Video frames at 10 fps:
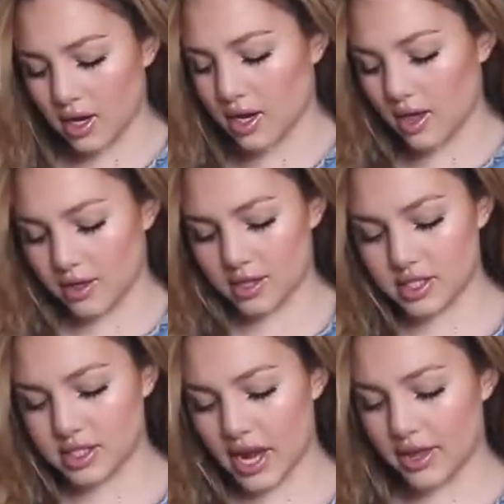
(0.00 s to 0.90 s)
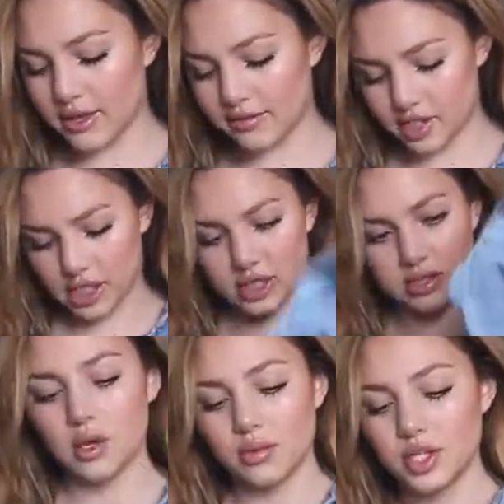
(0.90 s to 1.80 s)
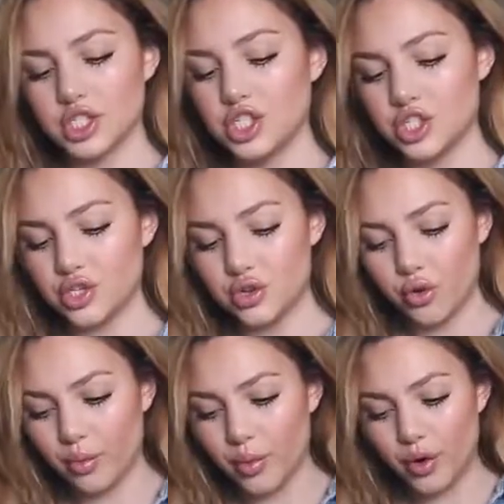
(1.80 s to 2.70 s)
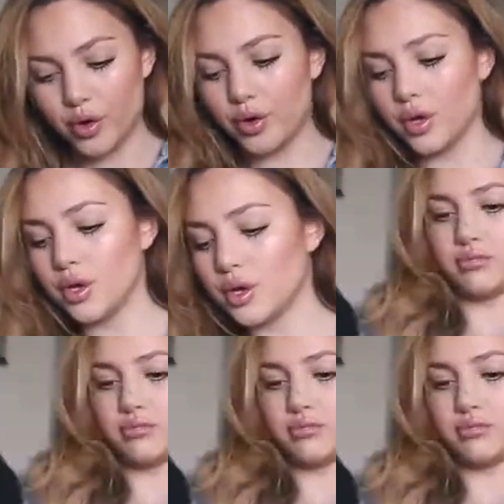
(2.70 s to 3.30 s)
another style of jeans, which is just a normal,